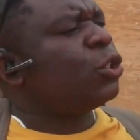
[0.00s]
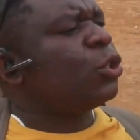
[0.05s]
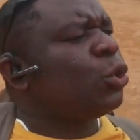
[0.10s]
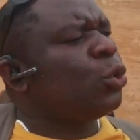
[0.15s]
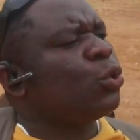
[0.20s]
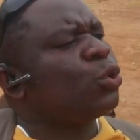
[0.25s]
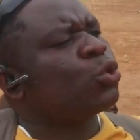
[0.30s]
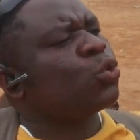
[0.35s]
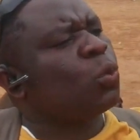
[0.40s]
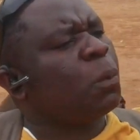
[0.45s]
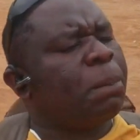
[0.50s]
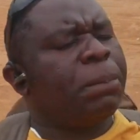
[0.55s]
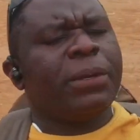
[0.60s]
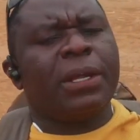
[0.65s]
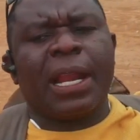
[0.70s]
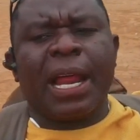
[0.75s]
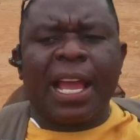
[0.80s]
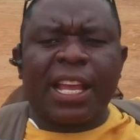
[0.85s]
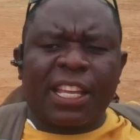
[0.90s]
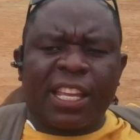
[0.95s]
to be like
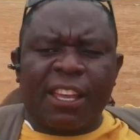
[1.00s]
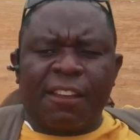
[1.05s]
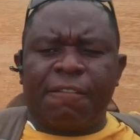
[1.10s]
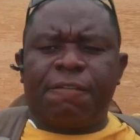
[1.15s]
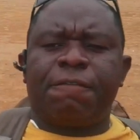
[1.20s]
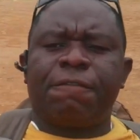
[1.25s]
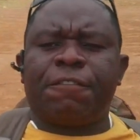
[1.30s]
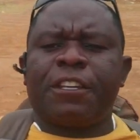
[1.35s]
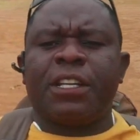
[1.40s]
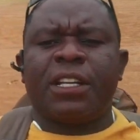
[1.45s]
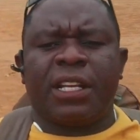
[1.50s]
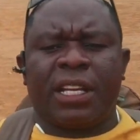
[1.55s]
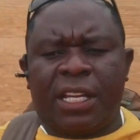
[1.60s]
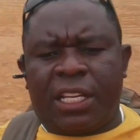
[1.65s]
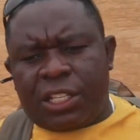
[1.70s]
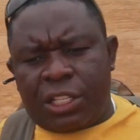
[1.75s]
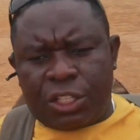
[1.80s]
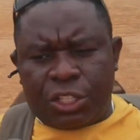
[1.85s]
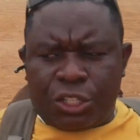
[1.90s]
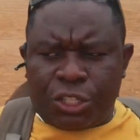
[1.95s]
a
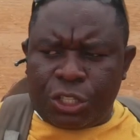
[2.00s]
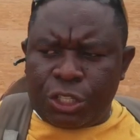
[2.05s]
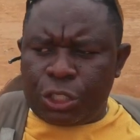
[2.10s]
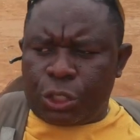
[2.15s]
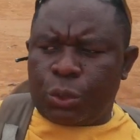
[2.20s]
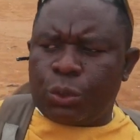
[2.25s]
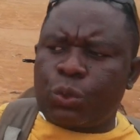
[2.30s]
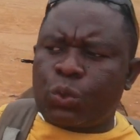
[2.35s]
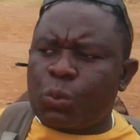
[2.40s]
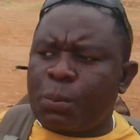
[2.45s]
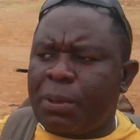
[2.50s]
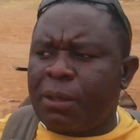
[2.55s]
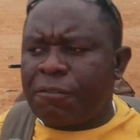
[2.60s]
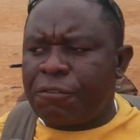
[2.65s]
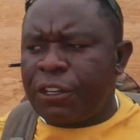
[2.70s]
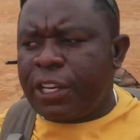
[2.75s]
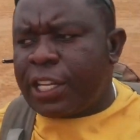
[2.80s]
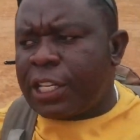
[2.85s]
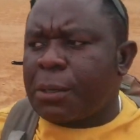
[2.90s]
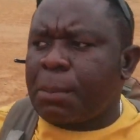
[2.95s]
village. It used to be a village,
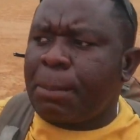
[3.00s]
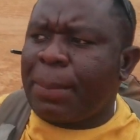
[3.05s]
but